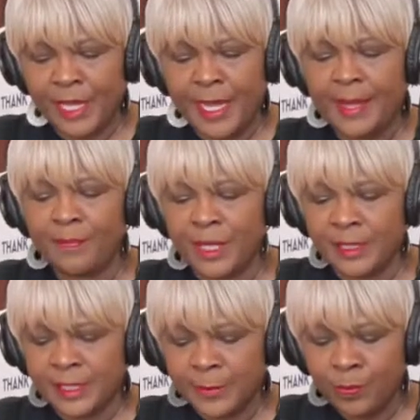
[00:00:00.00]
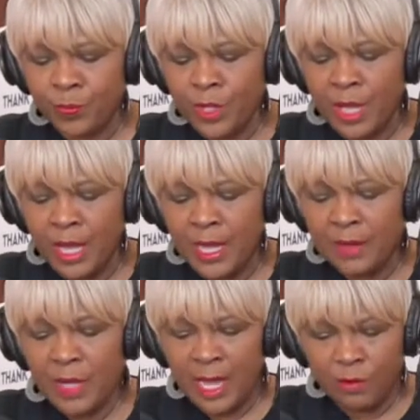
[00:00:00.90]
campus,
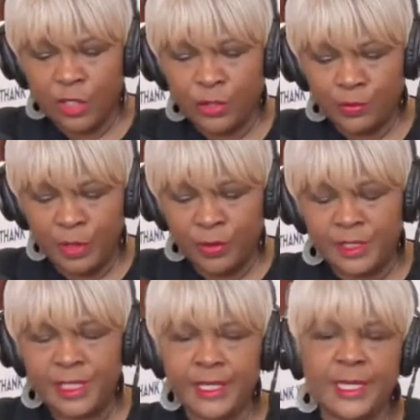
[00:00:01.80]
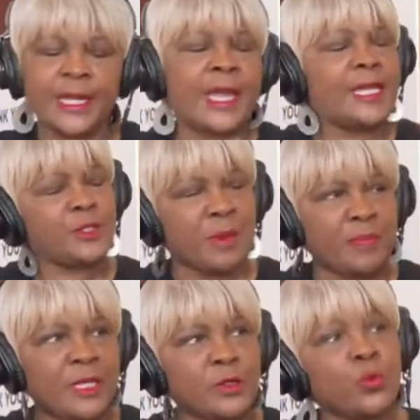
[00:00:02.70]
our community
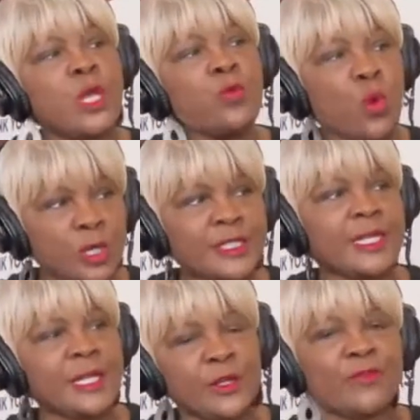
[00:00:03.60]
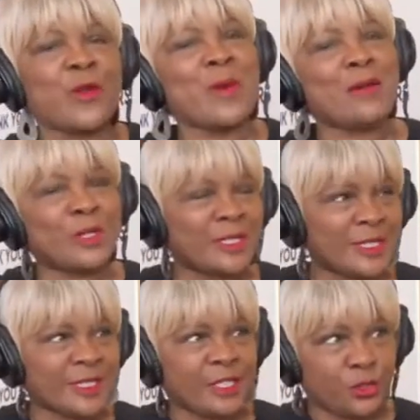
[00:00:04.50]
engagement piece. We want to hear from our
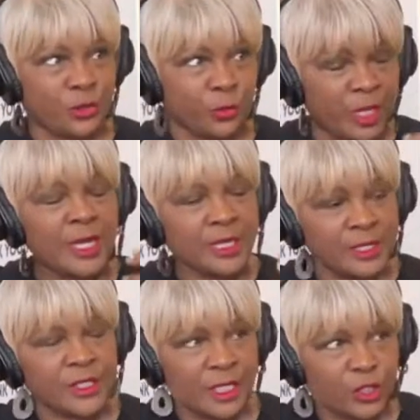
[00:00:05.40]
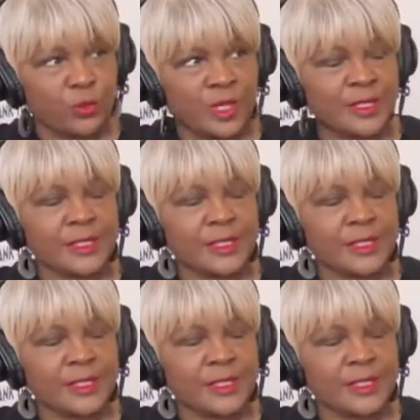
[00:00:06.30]
constituents.